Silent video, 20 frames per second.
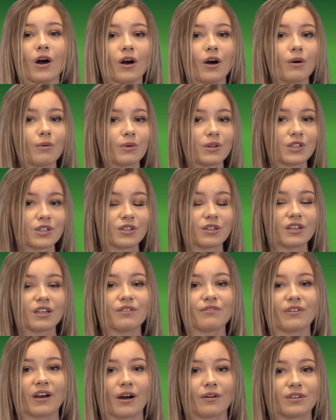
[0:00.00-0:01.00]
Originally
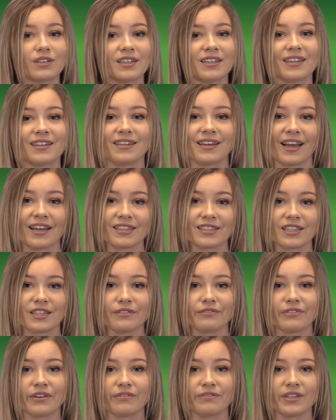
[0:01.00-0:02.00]
founded in
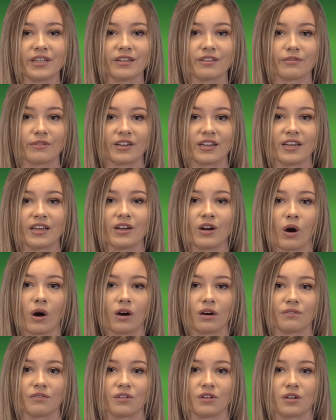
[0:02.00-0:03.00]
1953 in
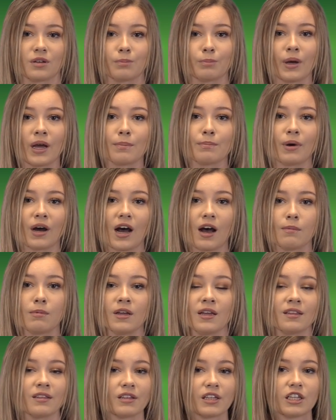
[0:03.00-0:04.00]
Harvard by Bob
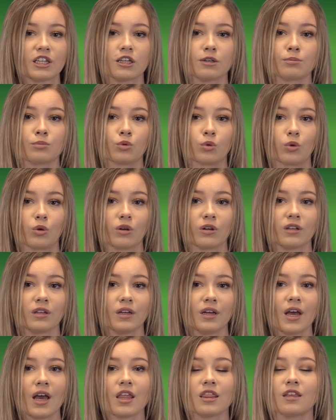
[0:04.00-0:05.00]
and Lydia Brule,
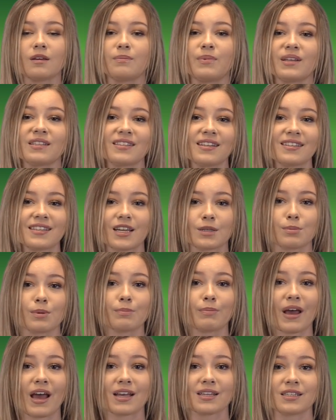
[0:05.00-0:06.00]
the business has been
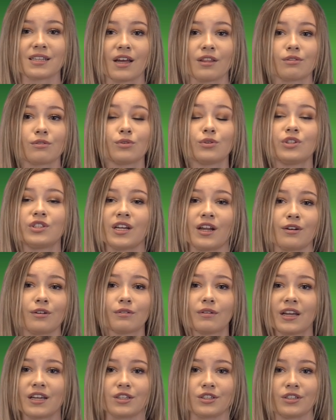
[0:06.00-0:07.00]
passed on through
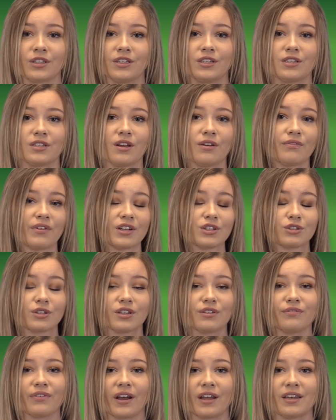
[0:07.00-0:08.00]
generations, eventually
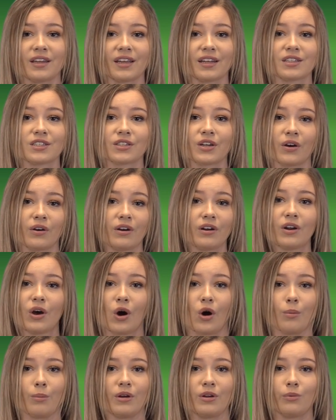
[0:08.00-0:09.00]
finding its current
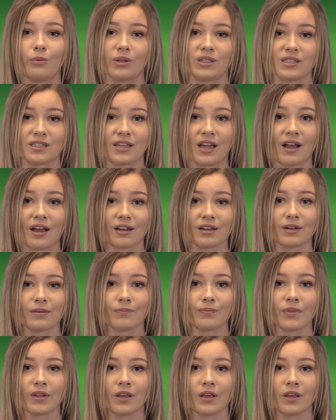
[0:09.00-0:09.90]
home in Woodstock.